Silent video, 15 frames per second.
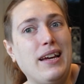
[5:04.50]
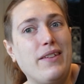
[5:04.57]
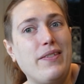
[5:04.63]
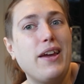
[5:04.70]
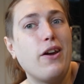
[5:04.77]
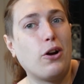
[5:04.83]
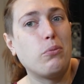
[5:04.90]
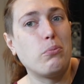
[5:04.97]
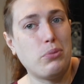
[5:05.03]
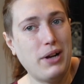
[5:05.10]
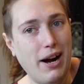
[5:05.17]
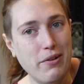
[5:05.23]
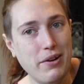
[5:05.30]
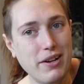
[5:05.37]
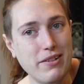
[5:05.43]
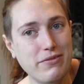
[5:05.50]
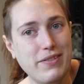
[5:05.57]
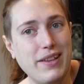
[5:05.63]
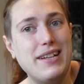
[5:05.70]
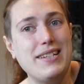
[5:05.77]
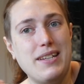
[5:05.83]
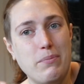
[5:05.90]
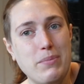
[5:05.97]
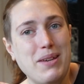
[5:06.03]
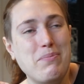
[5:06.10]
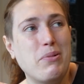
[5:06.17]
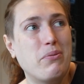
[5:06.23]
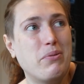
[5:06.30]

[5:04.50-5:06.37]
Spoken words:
they aren't proud of, that some people